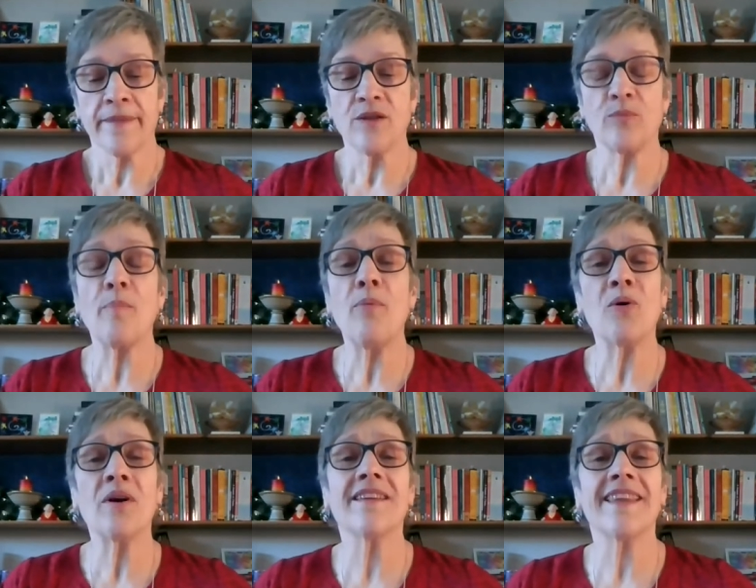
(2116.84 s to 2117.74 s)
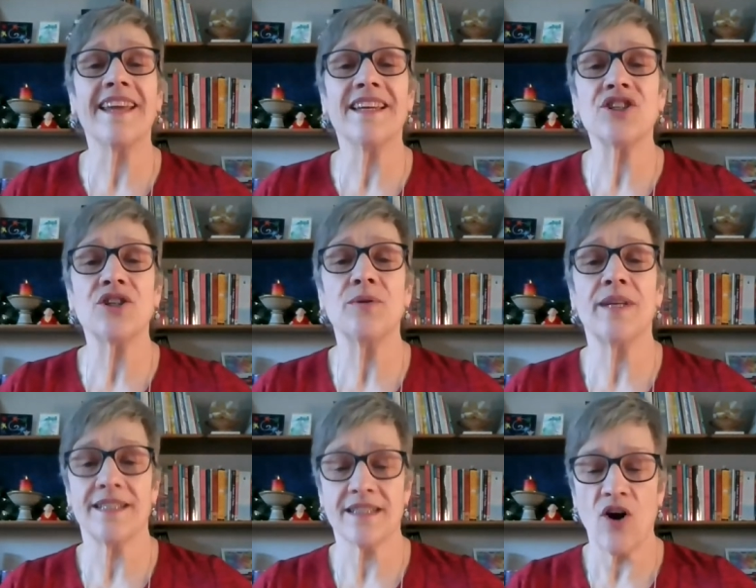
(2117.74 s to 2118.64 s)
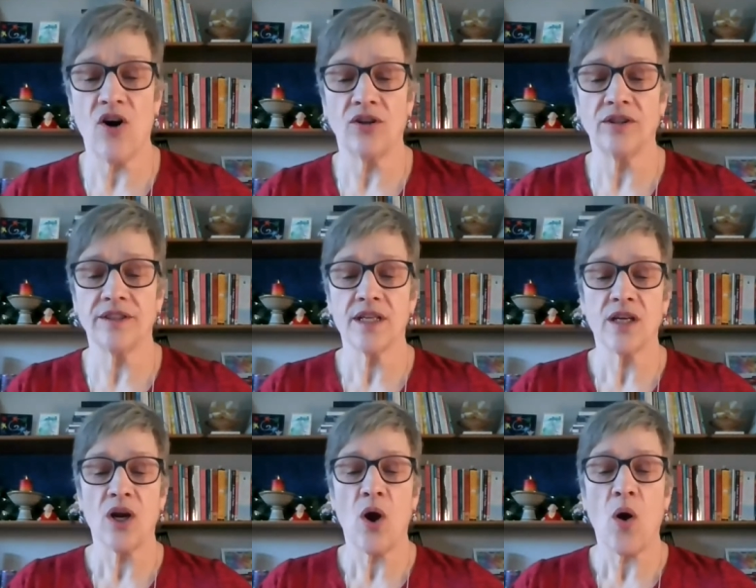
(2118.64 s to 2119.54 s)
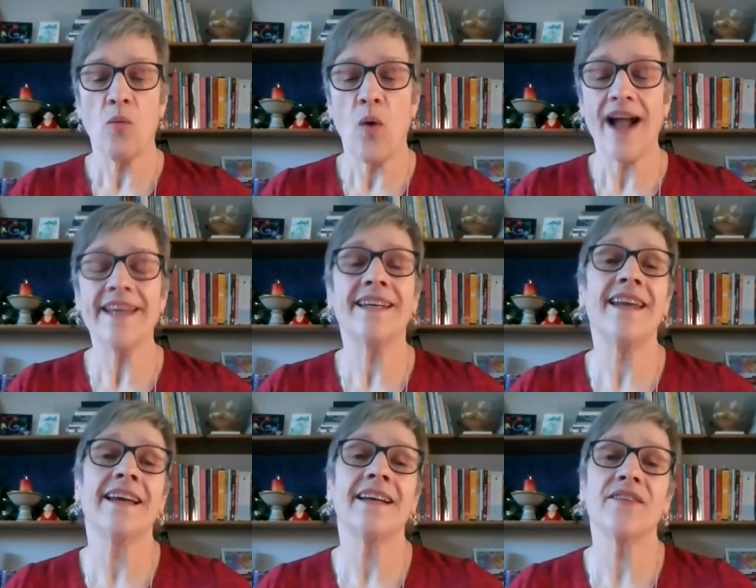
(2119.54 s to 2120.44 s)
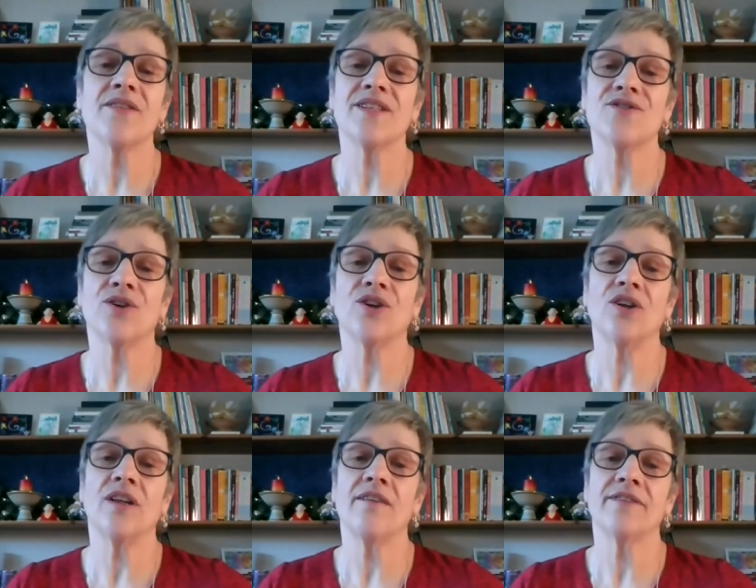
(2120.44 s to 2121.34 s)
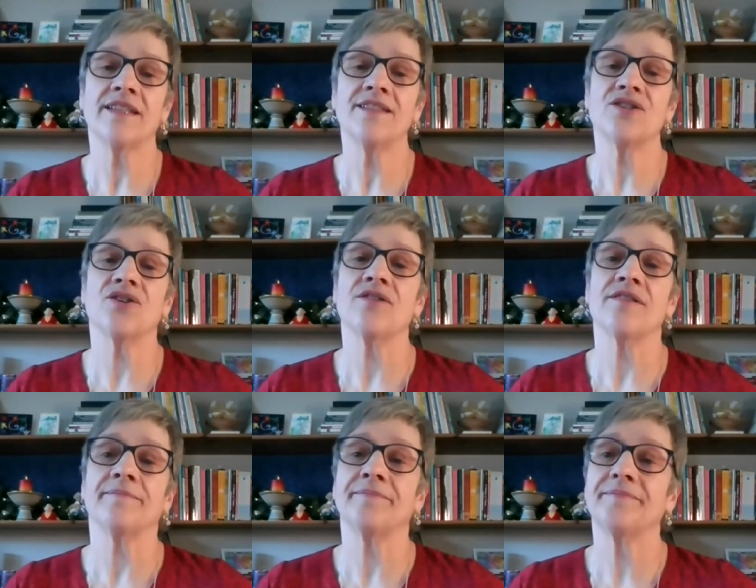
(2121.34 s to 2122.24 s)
The report they issued is called Widening the Circle of Concern.